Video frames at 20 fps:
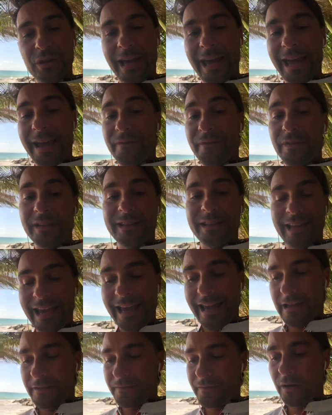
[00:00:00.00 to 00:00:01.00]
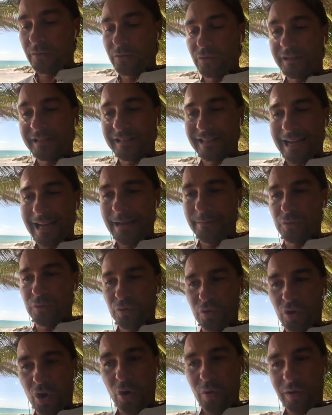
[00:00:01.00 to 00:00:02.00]
Every day I found the time to
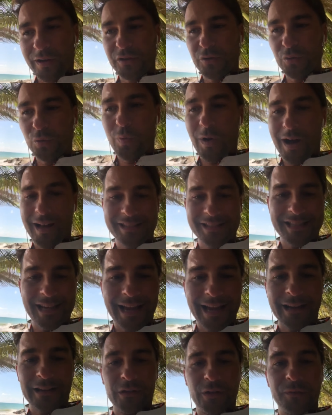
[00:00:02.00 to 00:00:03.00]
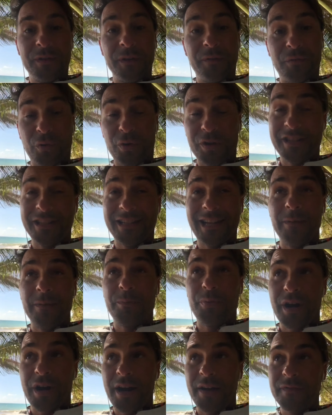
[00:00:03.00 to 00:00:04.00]
go and do one cycle of the 49
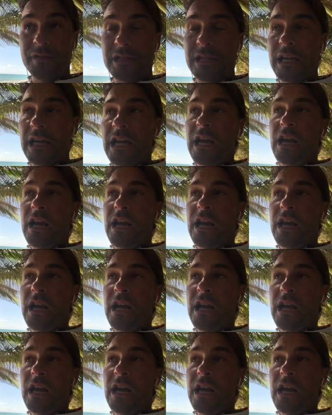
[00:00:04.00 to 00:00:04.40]
breaths,